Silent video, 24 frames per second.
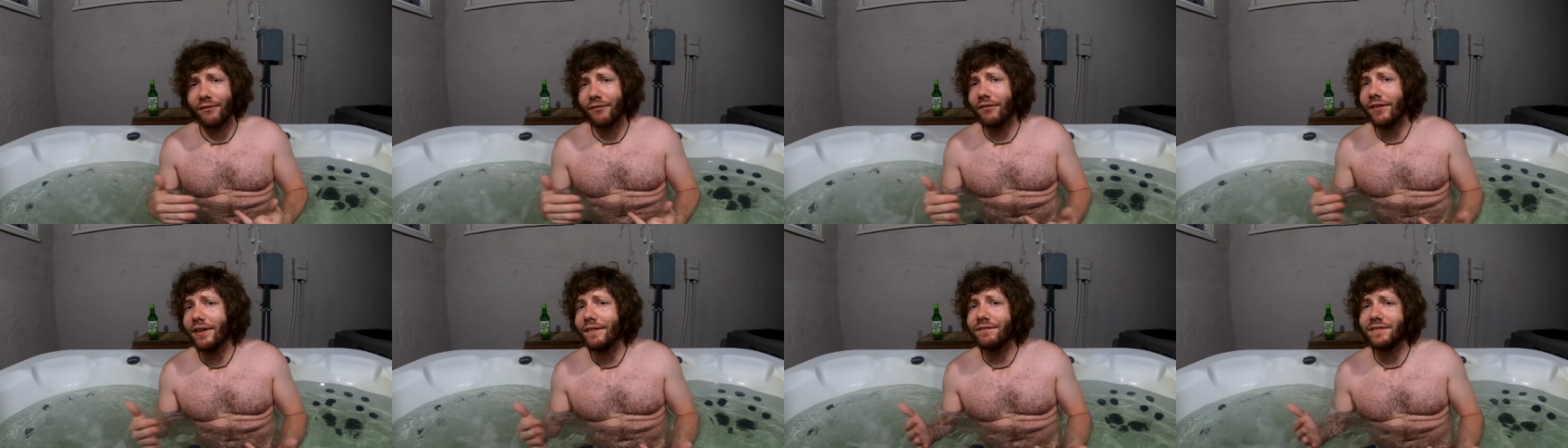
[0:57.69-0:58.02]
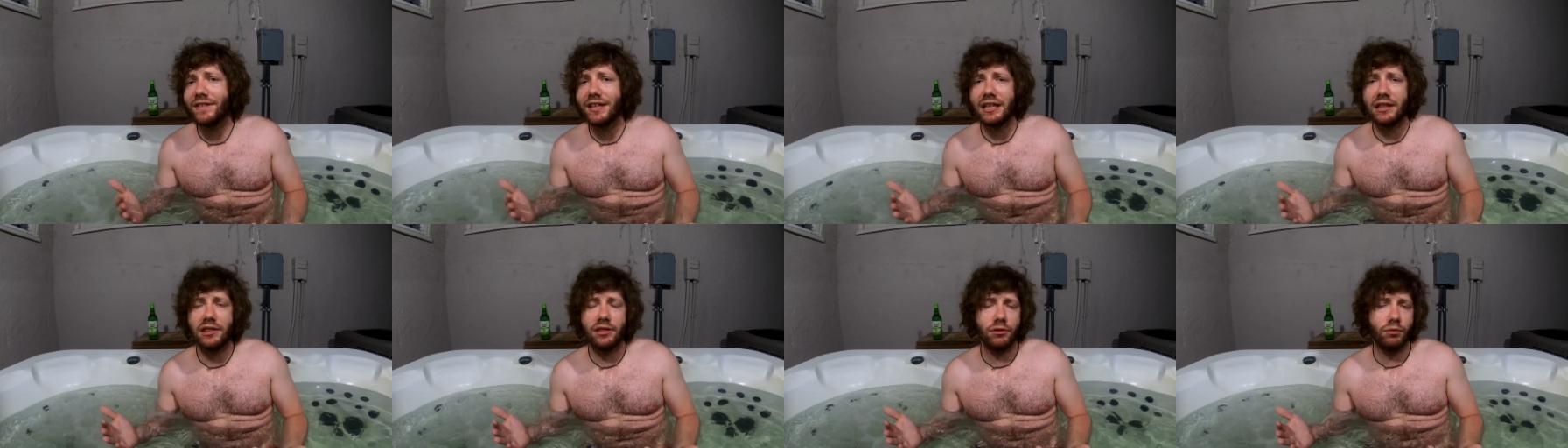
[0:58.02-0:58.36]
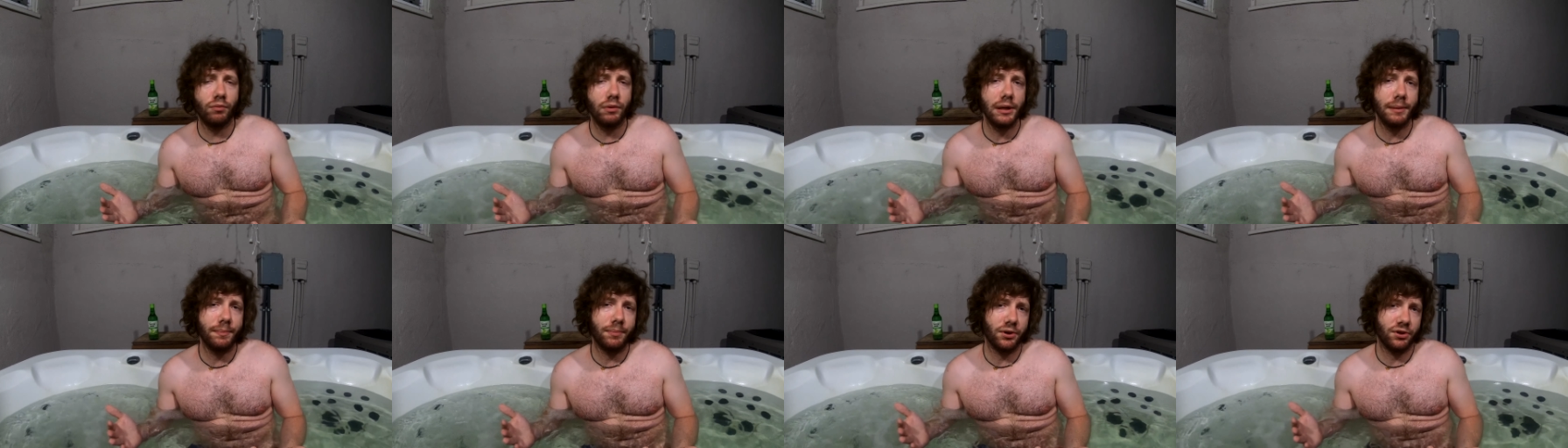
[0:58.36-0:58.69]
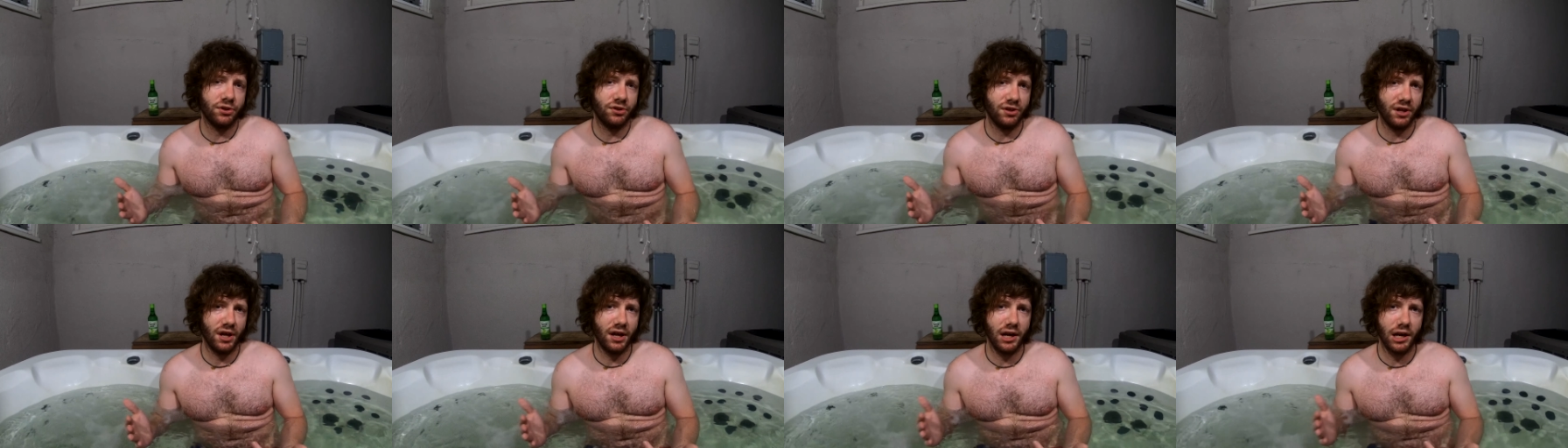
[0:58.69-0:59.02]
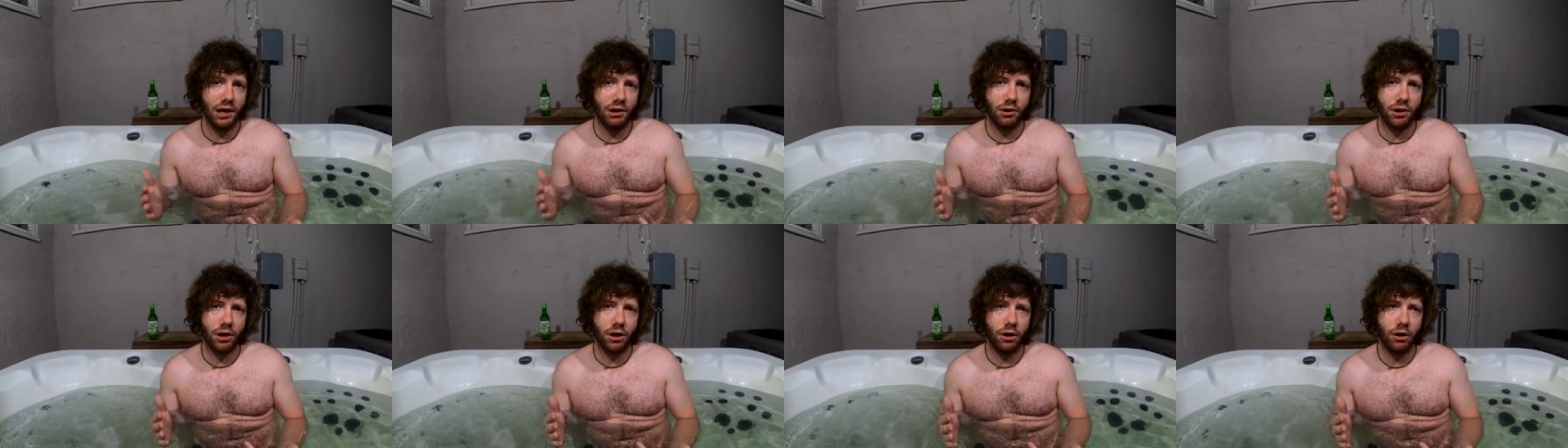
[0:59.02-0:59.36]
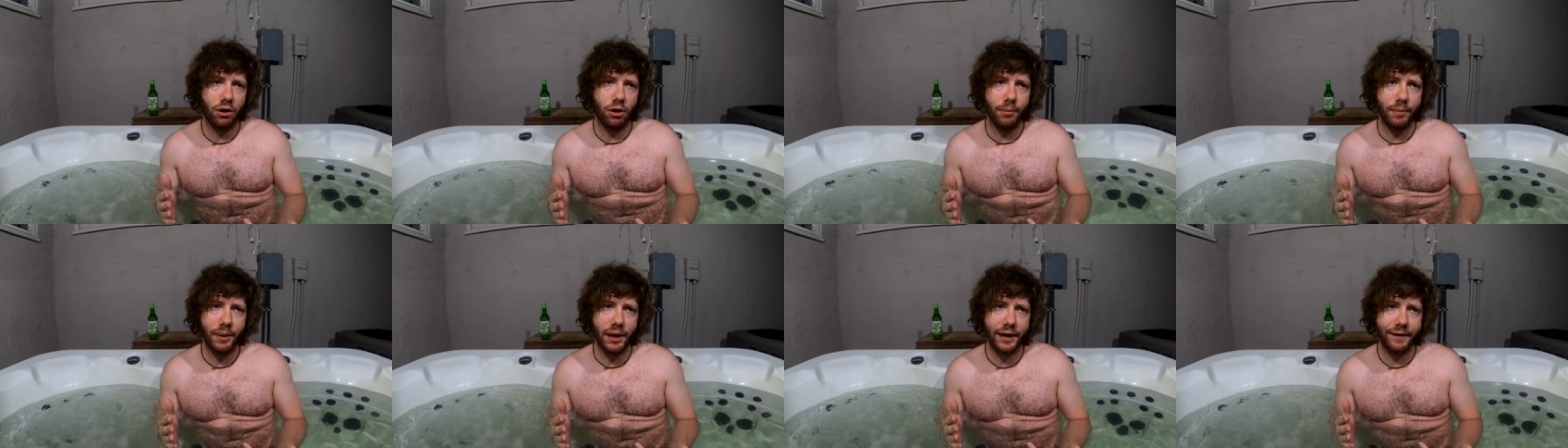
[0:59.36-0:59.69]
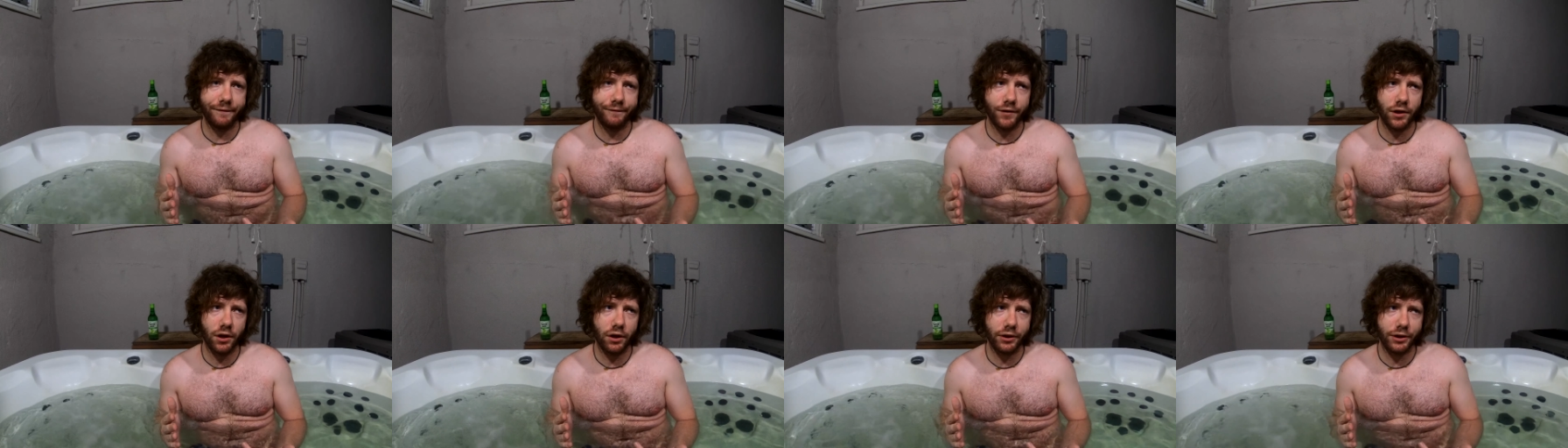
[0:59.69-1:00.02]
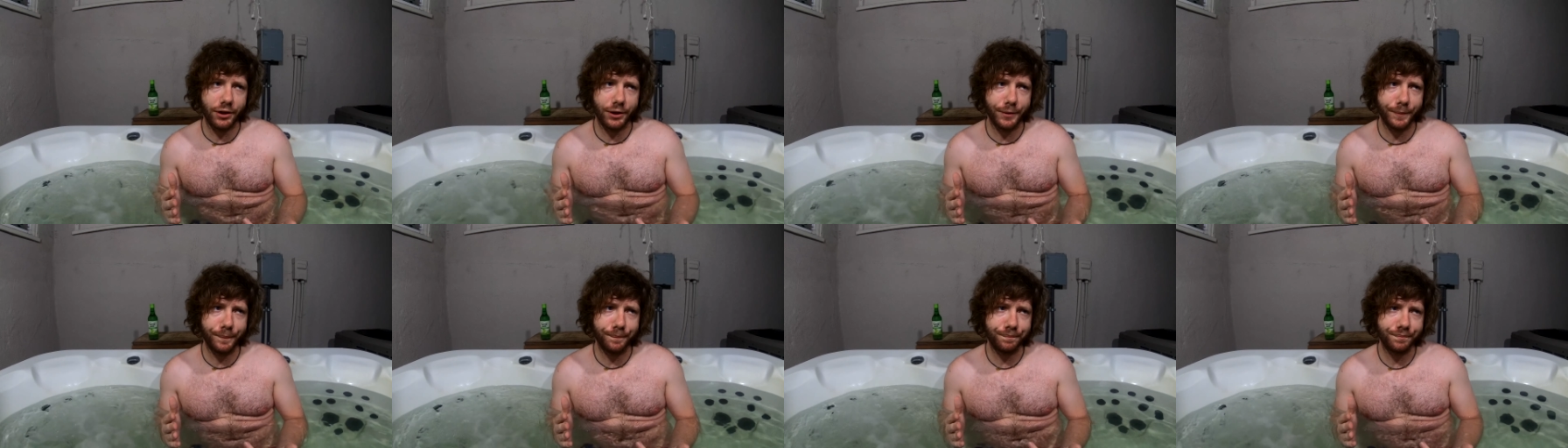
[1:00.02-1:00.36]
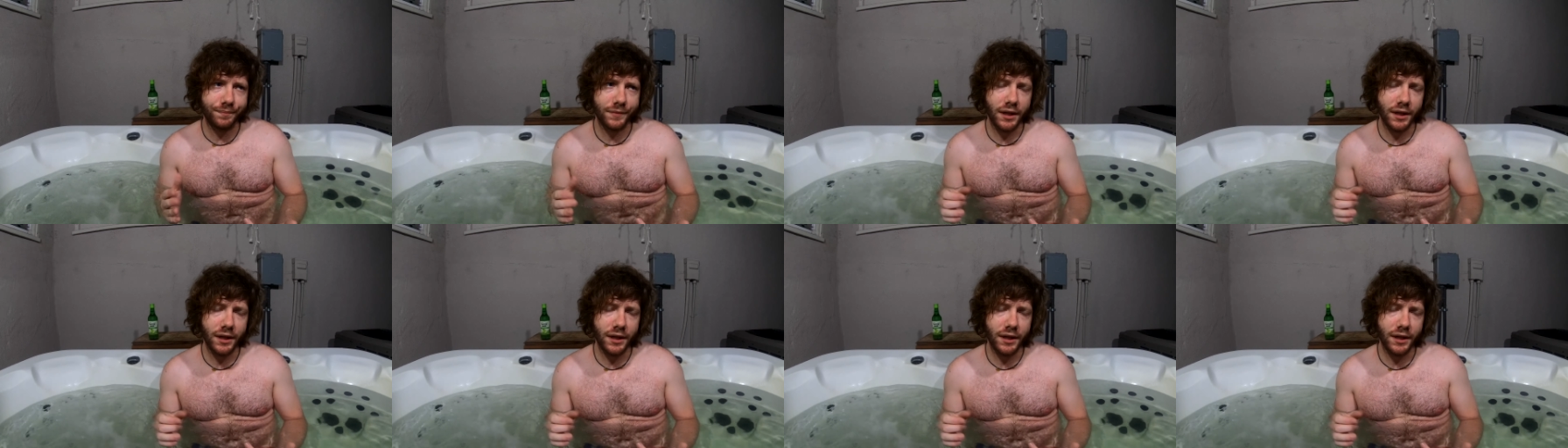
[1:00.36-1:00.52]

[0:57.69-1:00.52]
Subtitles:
53% alcohol by volume.